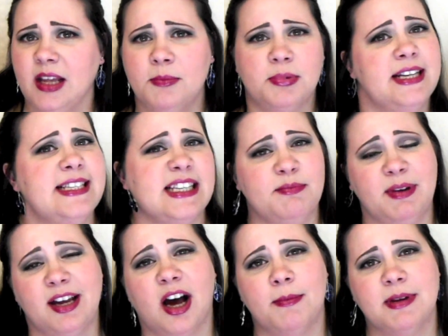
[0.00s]
Please leave me
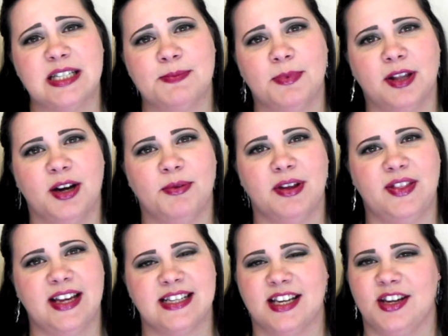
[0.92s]
comments below with
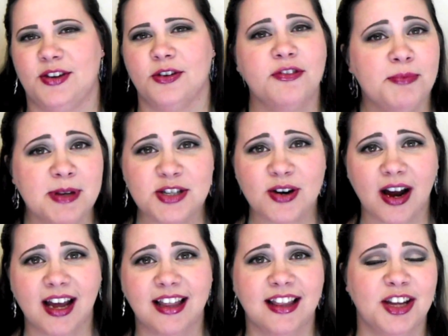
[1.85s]
things that you've been
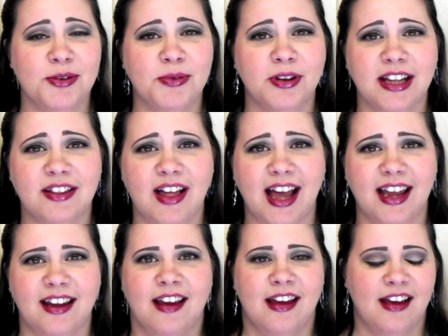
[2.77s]
trying that you really
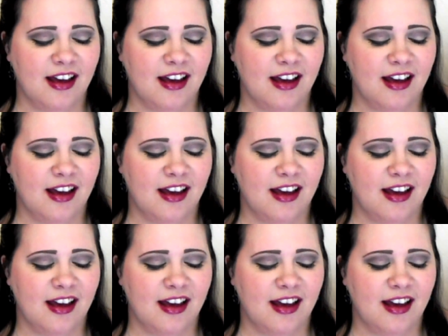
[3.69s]
like,